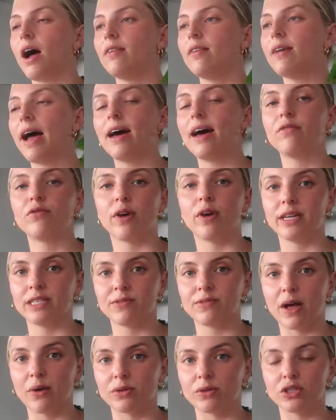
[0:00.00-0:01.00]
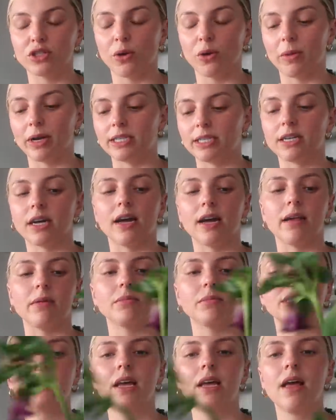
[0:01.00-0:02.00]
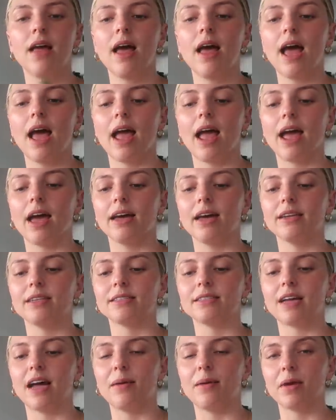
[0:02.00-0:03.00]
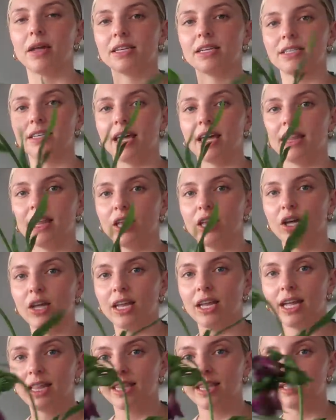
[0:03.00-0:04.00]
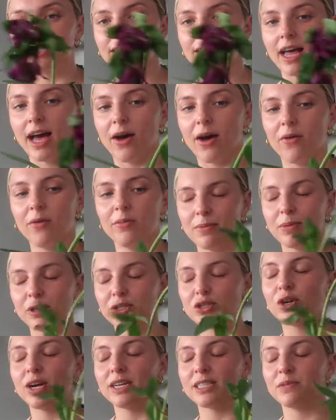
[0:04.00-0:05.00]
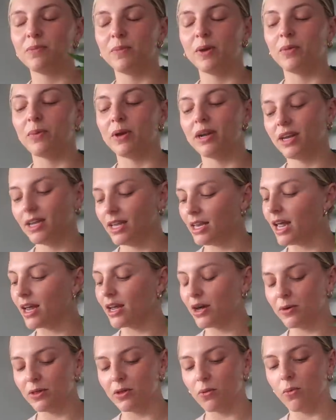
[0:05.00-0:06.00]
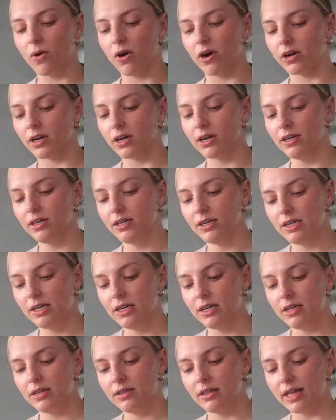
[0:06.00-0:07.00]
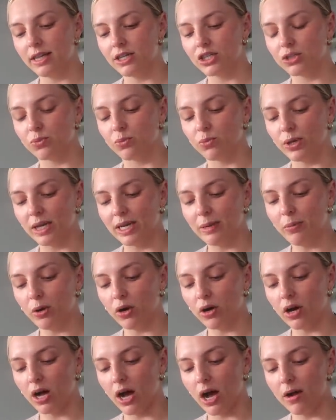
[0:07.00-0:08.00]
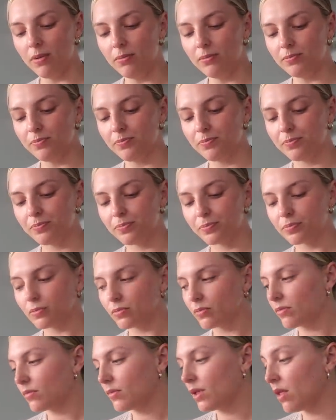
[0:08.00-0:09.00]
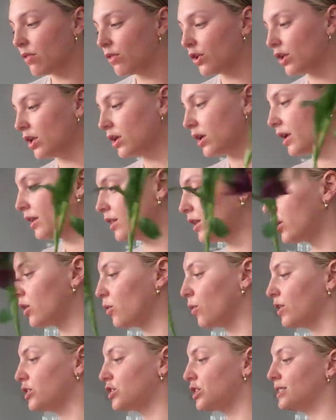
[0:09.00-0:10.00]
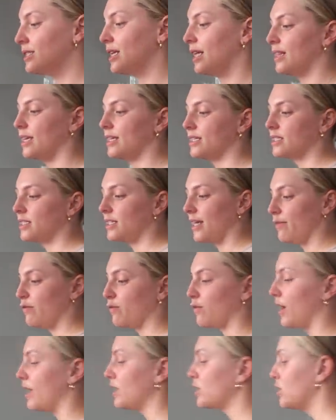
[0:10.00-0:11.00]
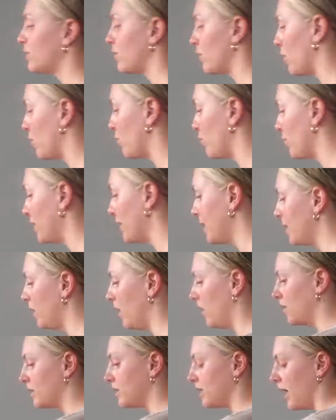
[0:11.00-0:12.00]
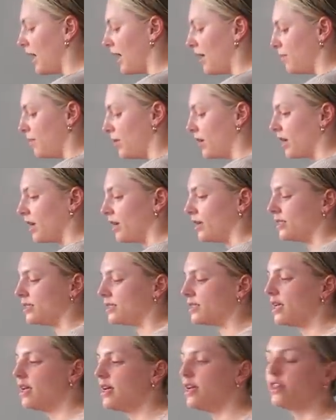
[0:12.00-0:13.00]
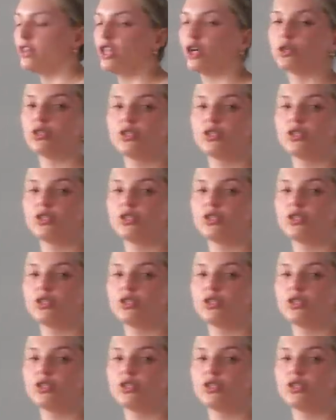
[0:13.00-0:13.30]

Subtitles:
I've had Freddie's flowers so many times, and I'm gonna say they look like this now, but trust me, when they go in the water, they just really perk up. They're gonna look gorgeous, and they stay fresh for a really long time because they're